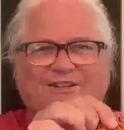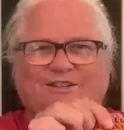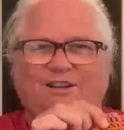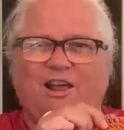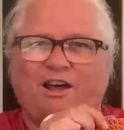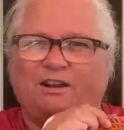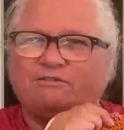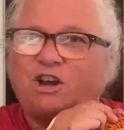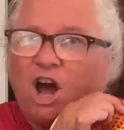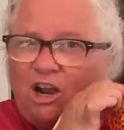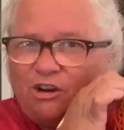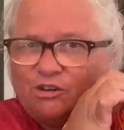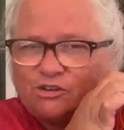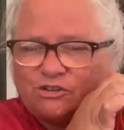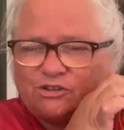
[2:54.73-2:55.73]
a lot of
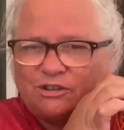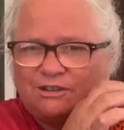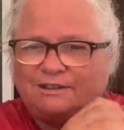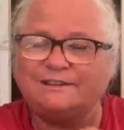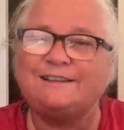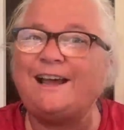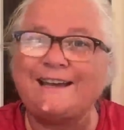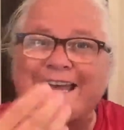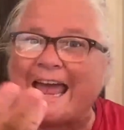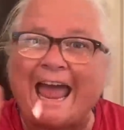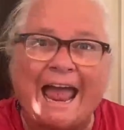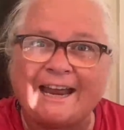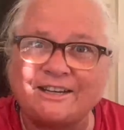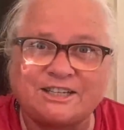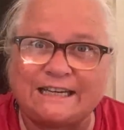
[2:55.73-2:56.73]
colors, like
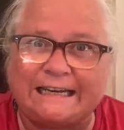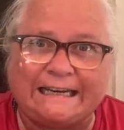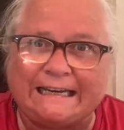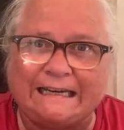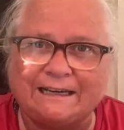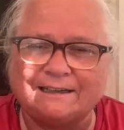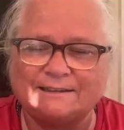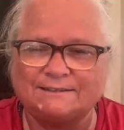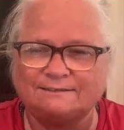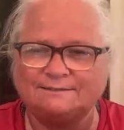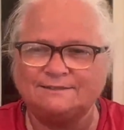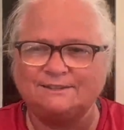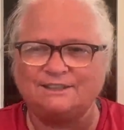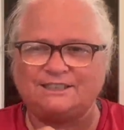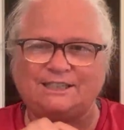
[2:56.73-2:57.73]
Angie.
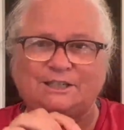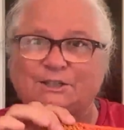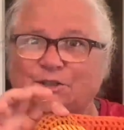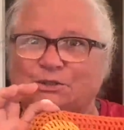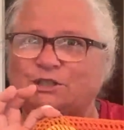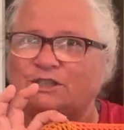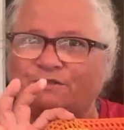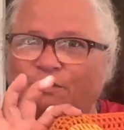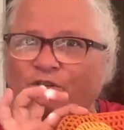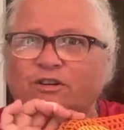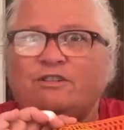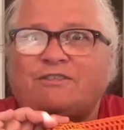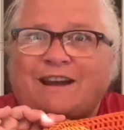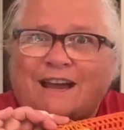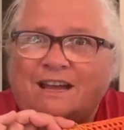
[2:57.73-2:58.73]
She could use it for a
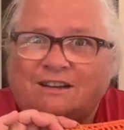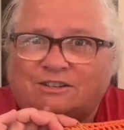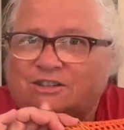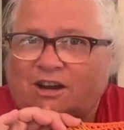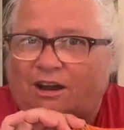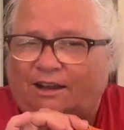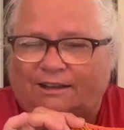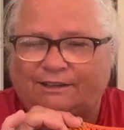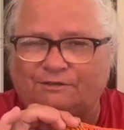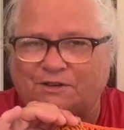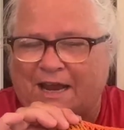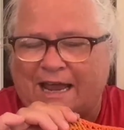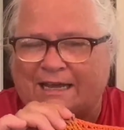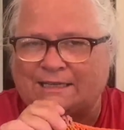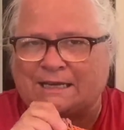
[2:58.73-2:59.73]
grandchild if she
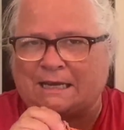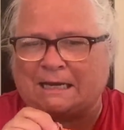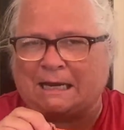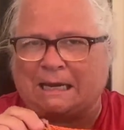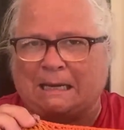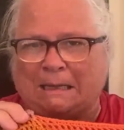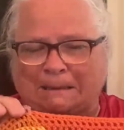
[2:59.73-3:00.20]
has any.